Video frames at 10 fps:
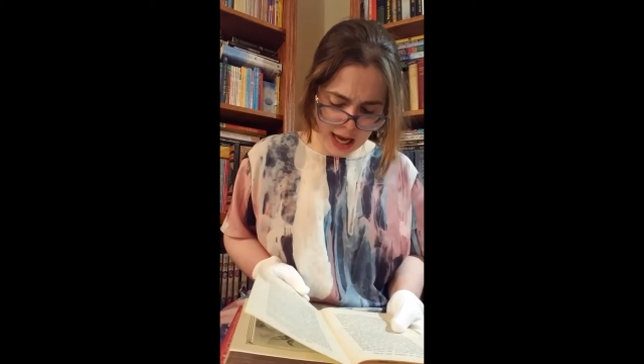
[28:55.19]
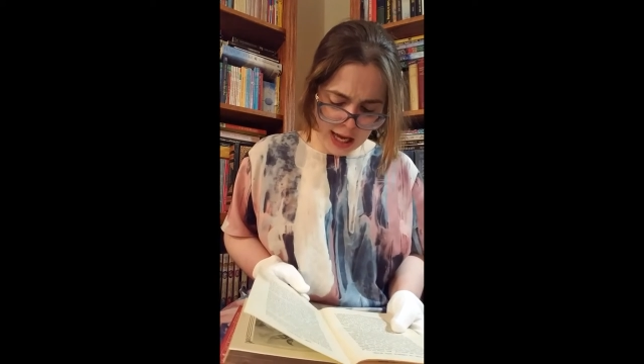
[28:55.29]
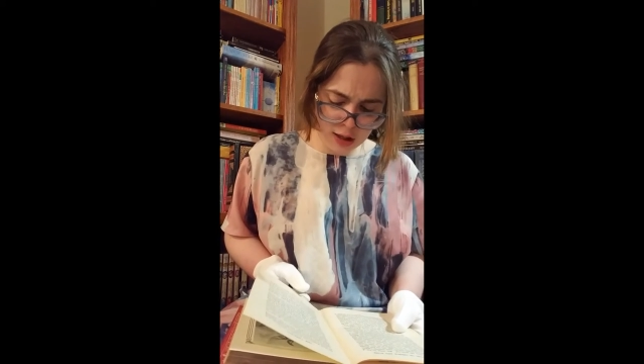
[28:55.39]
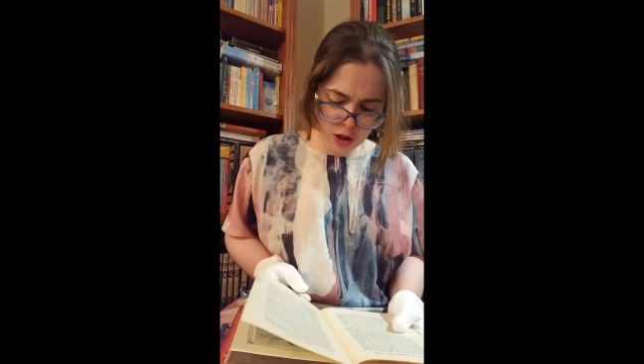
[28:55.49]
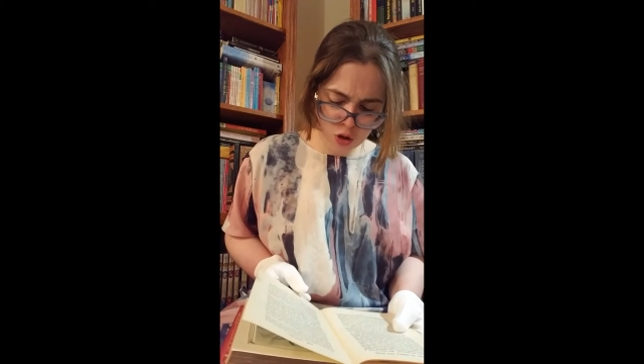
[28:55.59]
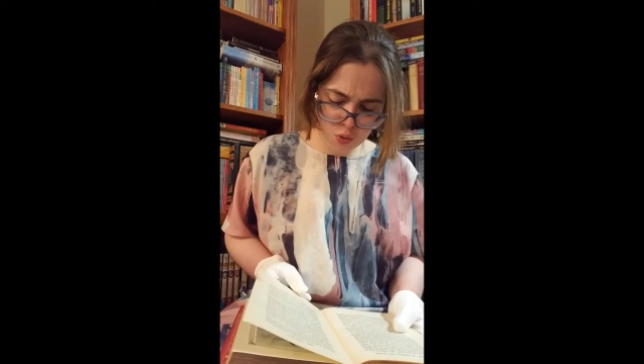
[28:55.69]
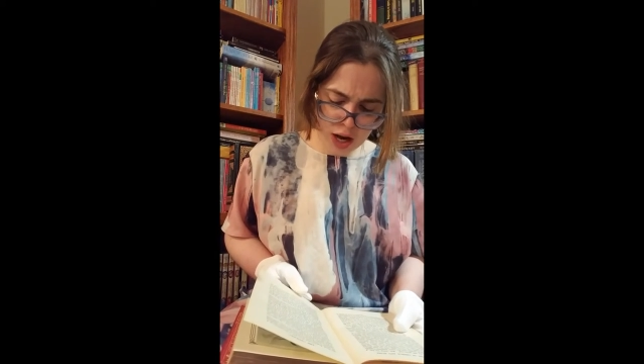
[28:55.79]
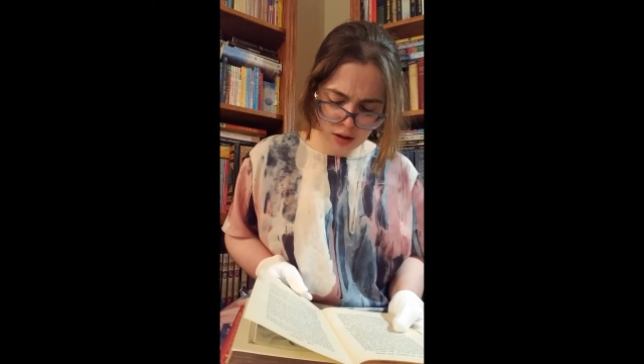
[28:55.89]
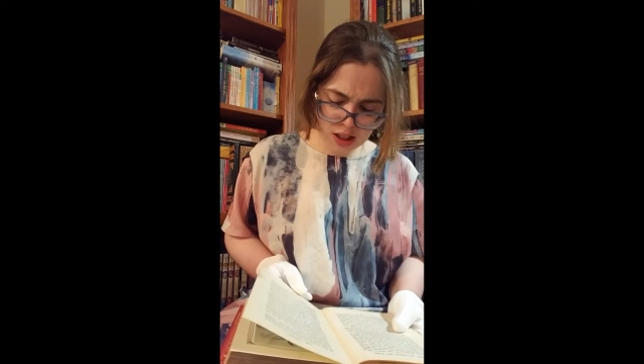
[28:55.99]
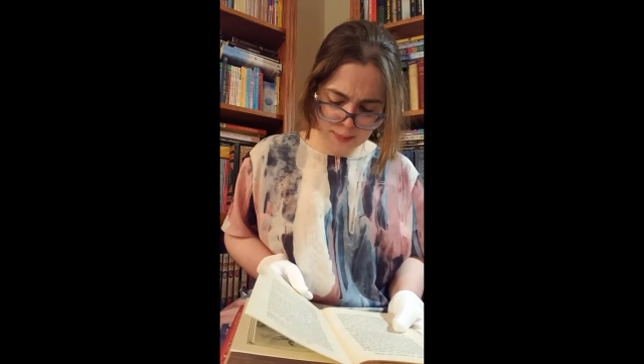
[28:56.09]
He looked
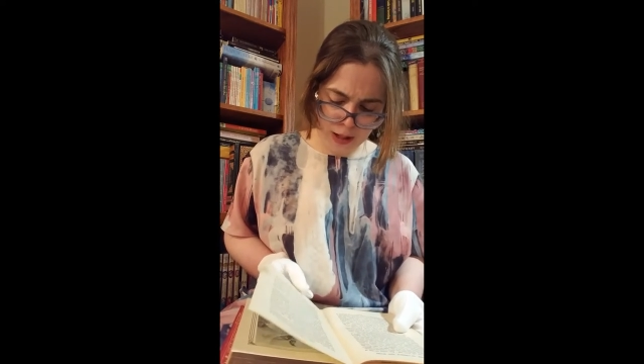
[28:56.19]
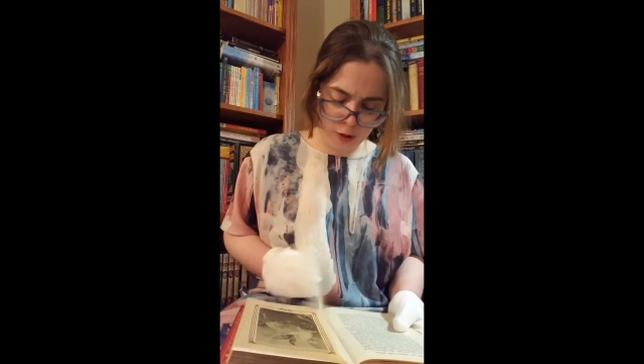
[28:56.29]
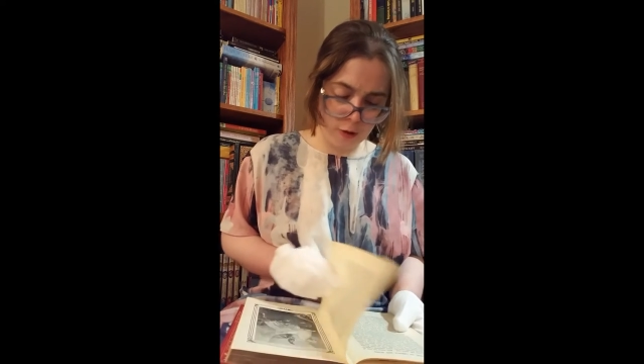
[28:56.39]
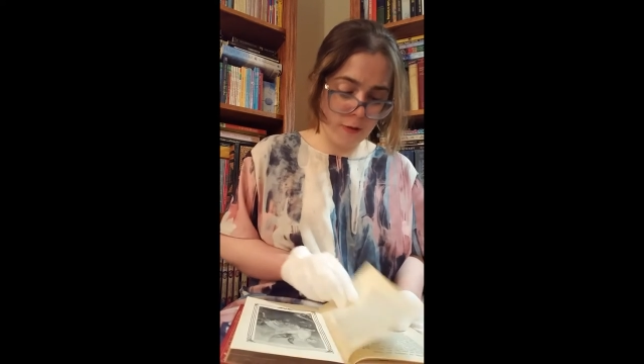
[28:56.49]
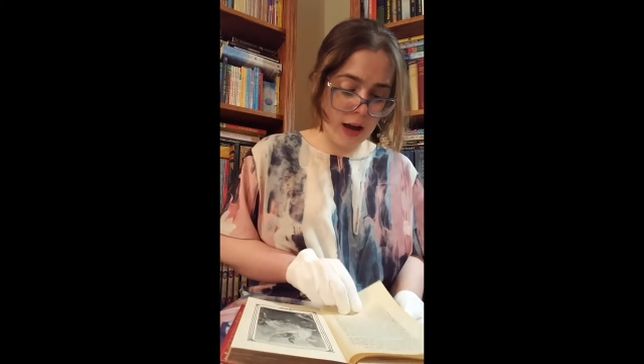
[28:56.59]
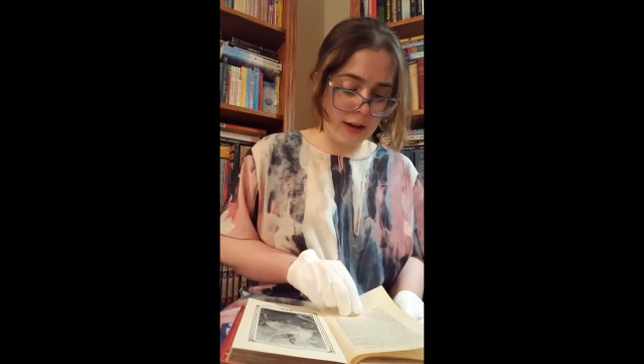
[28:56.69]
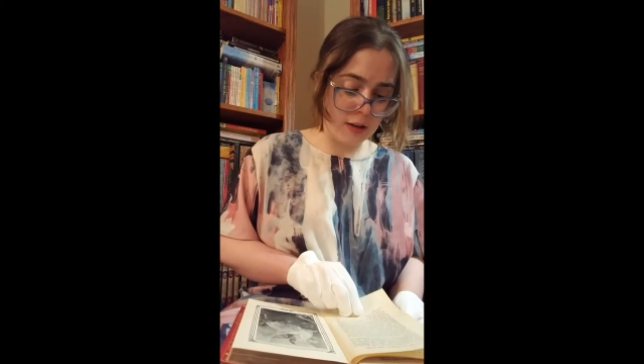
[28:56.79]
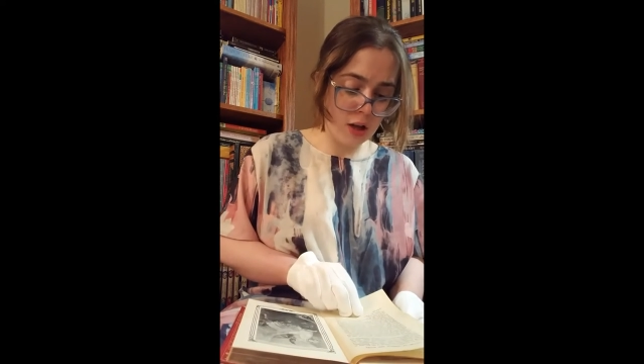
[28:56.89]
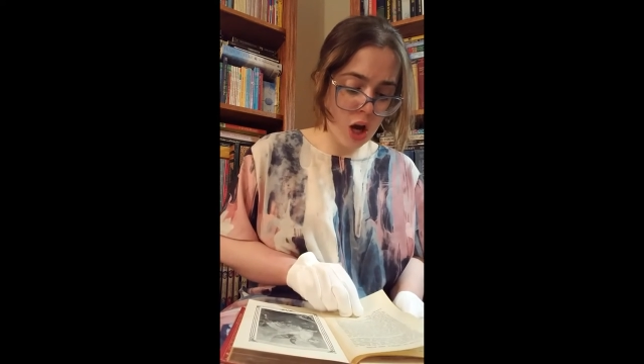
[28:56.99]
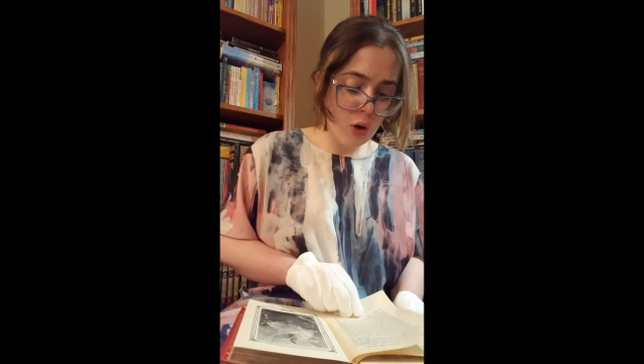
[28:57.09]
round to
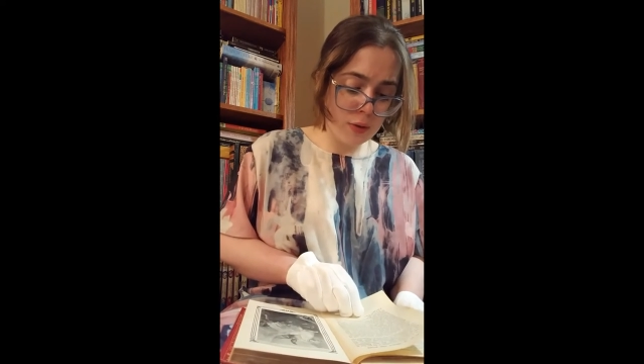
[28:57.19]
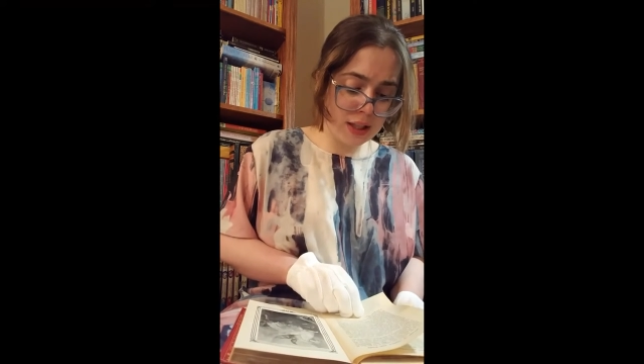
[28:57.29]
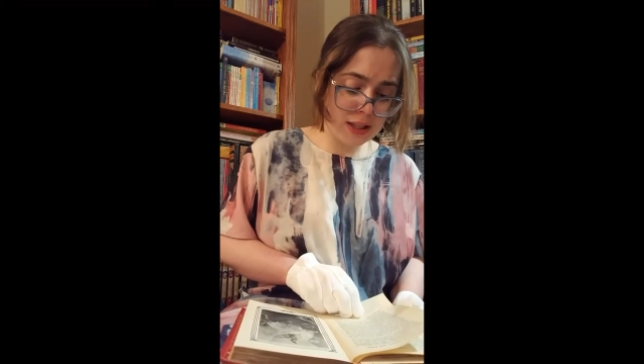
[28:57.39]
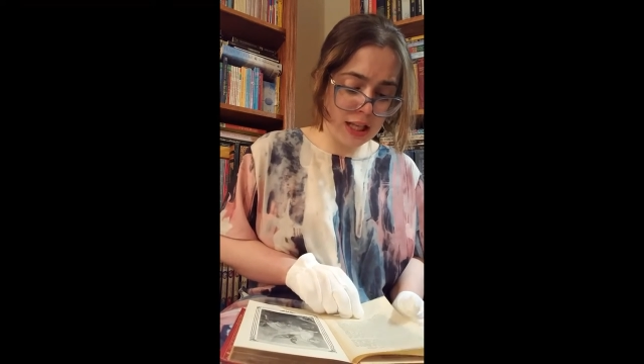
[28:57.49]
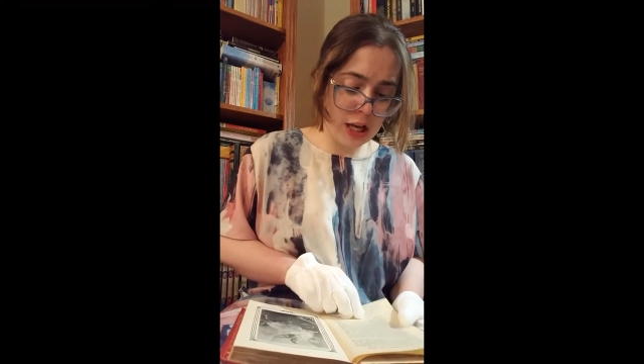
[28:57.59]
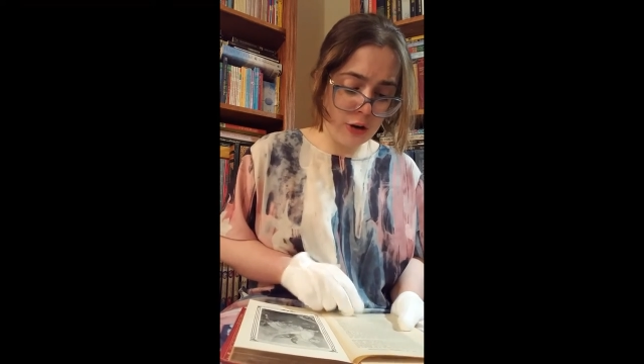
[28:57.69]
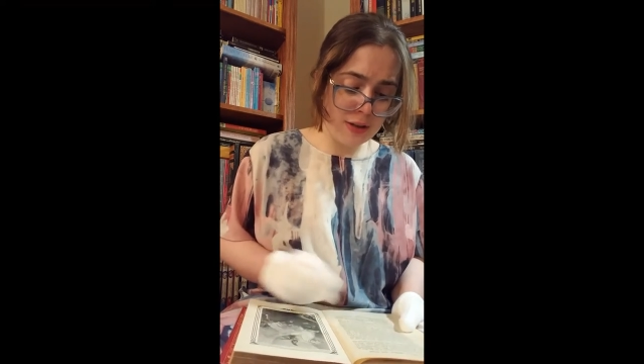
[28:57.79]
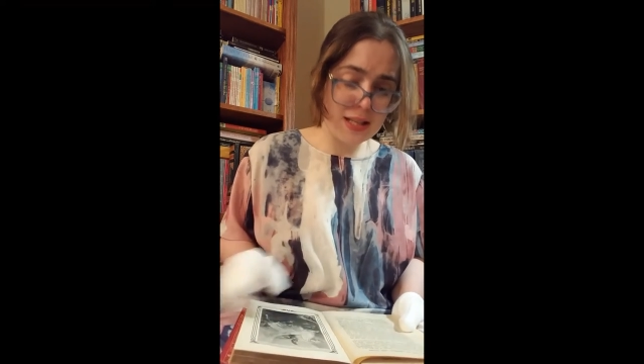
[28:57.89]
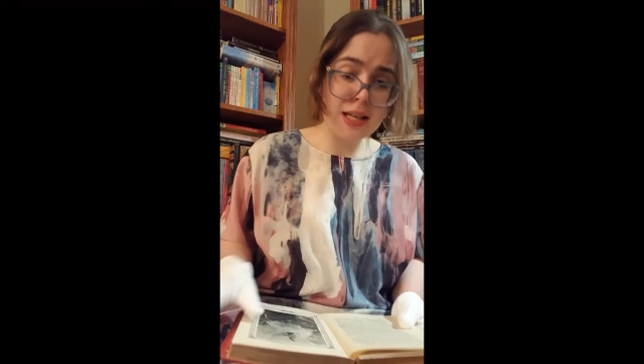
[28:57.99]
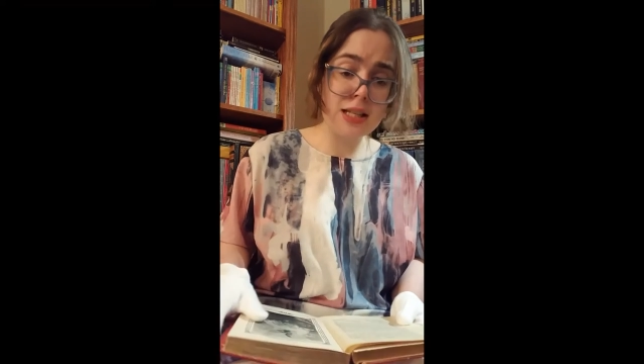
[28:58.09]
Bellerophon, with the tears
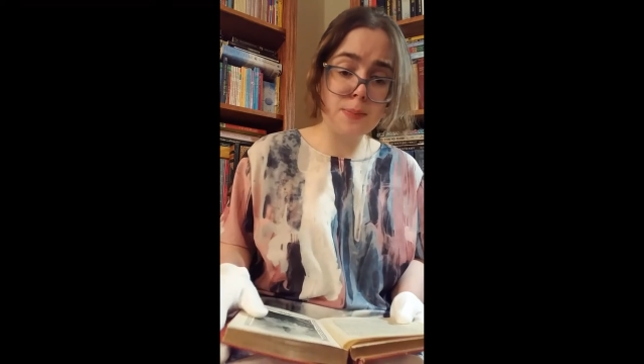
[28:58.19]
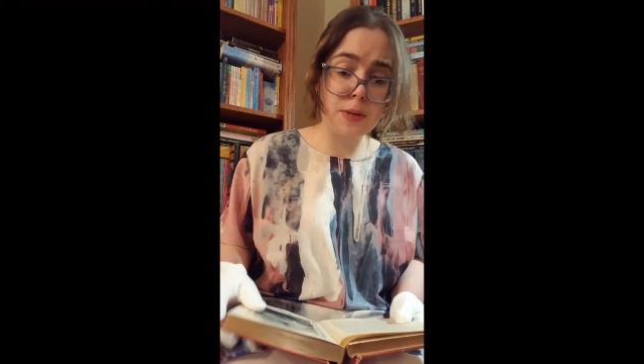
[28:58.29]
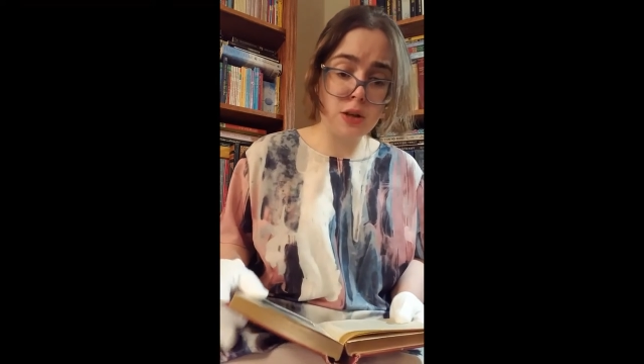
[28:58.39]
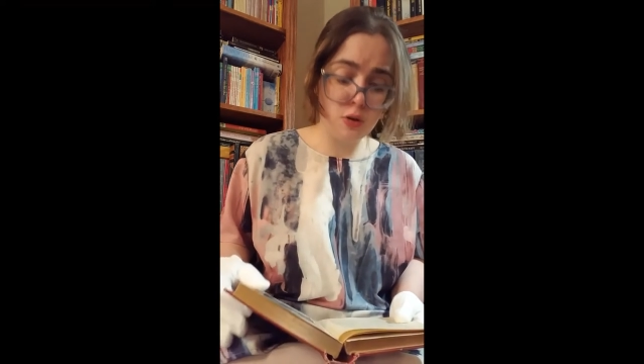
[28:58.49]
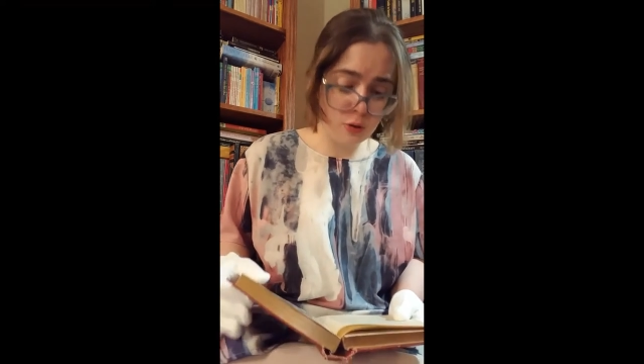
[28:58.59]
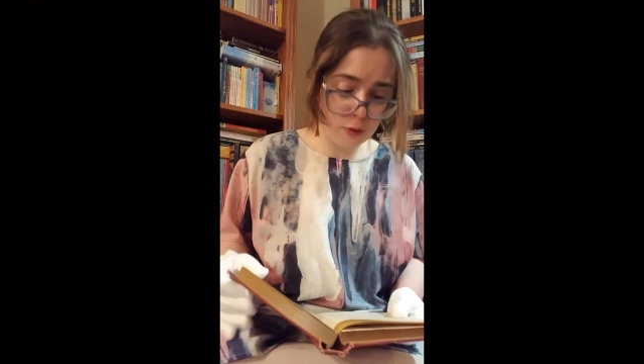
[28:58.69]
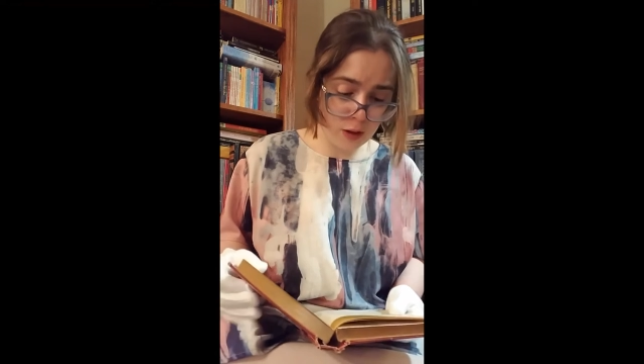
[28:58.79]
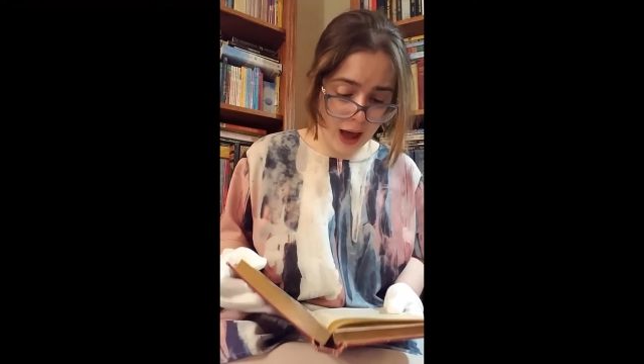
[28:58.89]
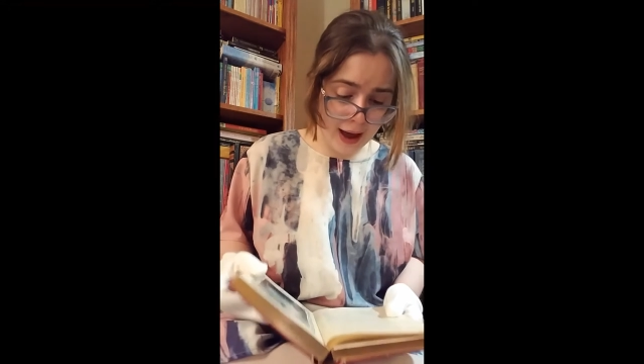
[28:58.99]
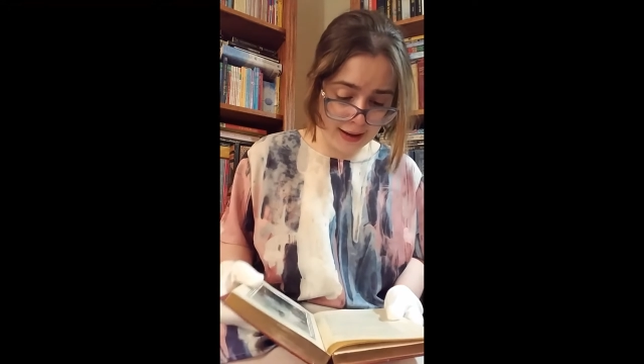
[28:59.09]
in his beautiful
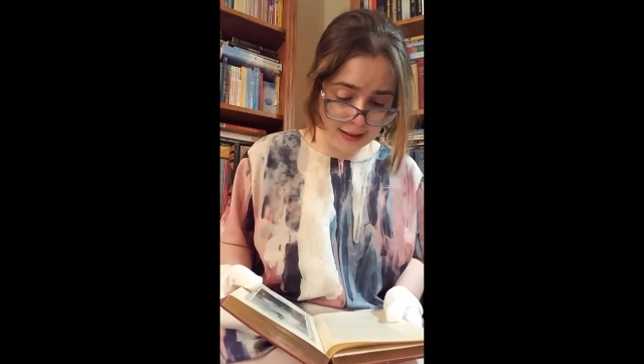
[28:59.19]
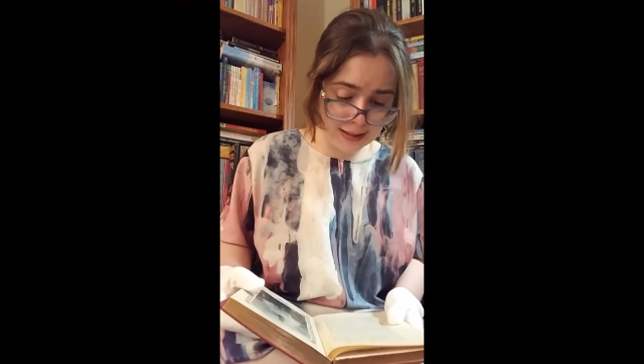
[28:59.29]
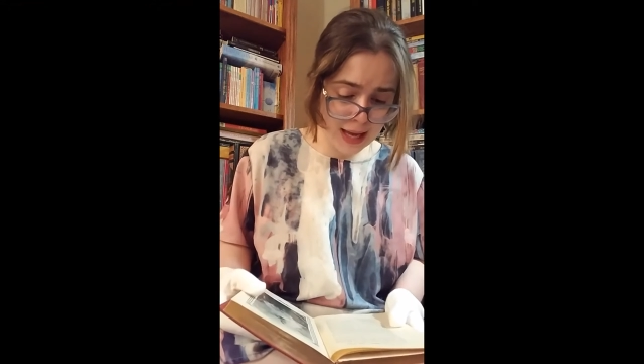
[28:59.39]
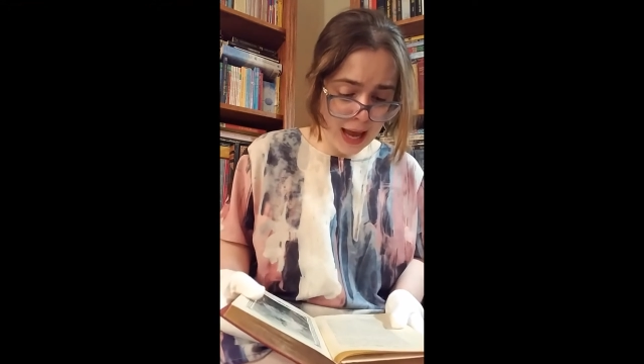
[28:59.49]
eyes,